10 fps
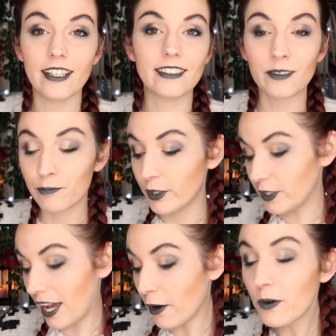it,
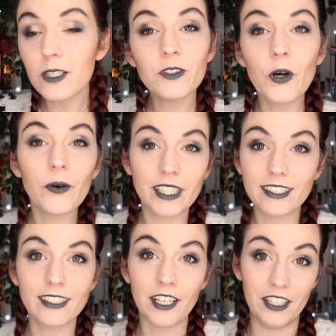but I will know
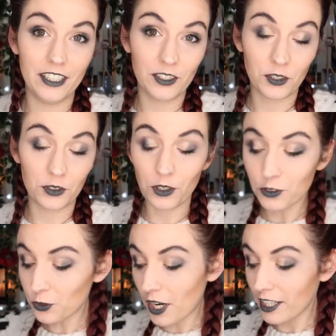it's there. So
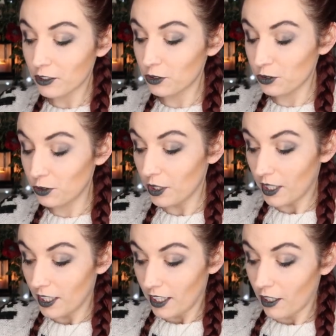don't try to
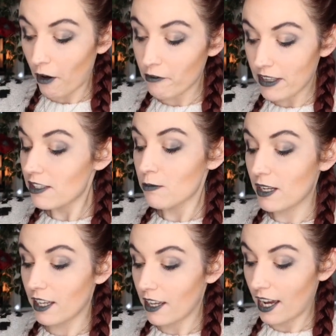convince
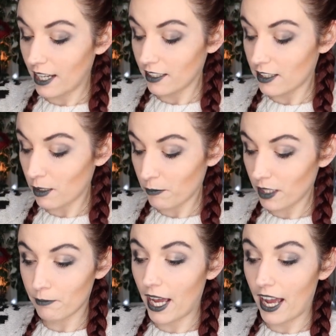me I did
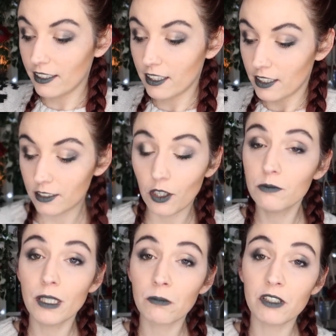something bad.
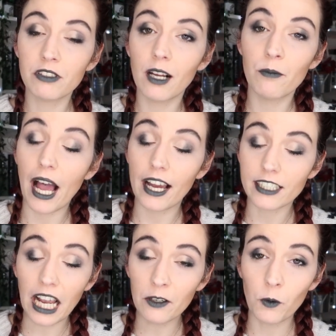Don't make me feel
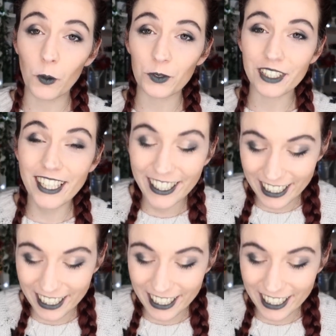bad, I won't.